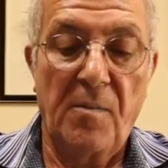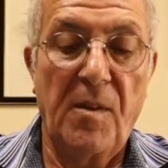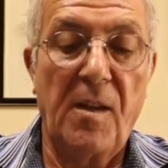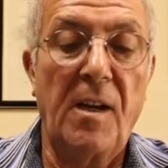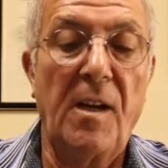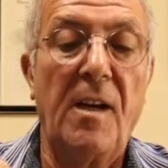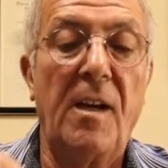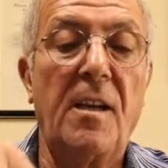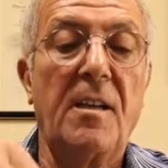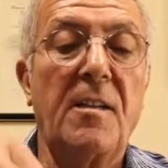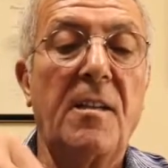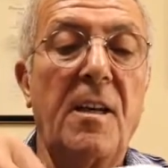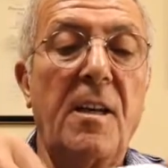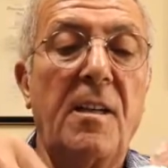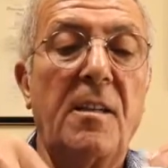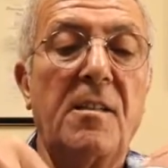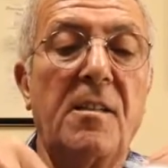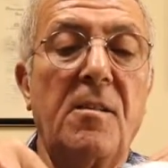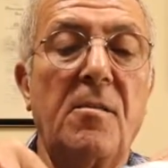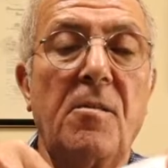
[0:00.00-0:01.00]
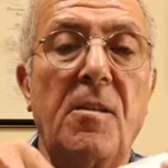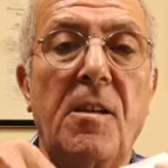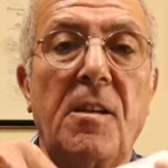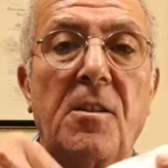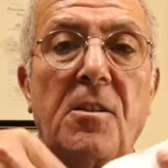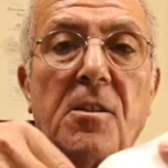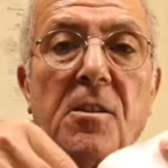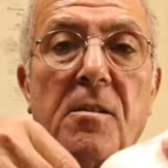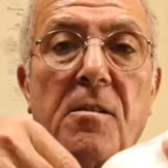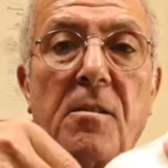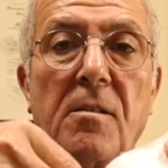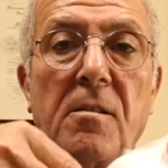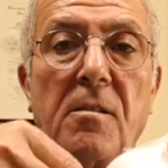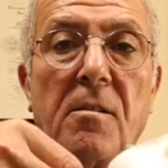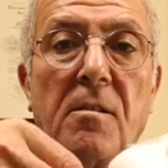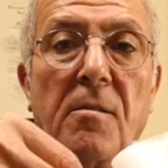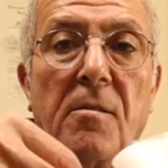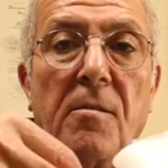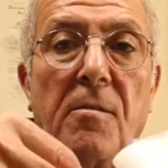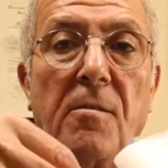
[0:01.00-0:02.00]
I take syringe
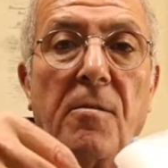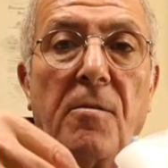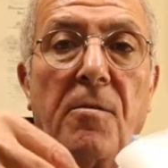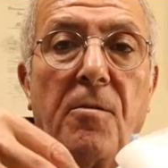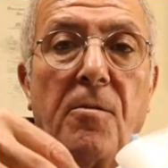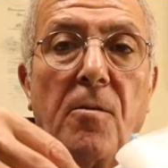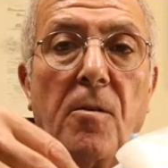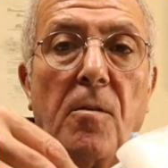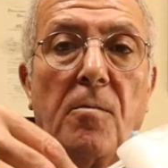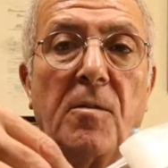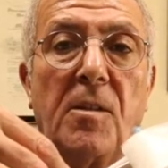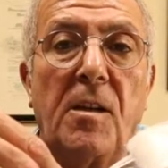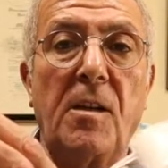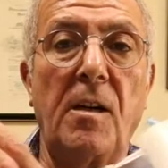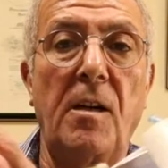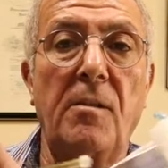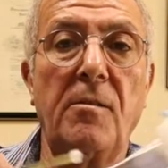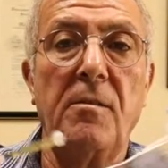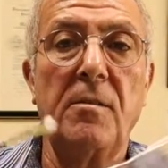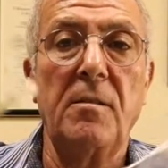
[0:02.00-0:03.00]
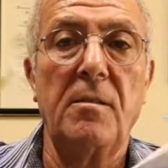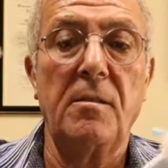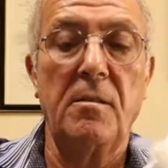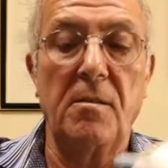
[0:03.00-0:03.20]
from the cover.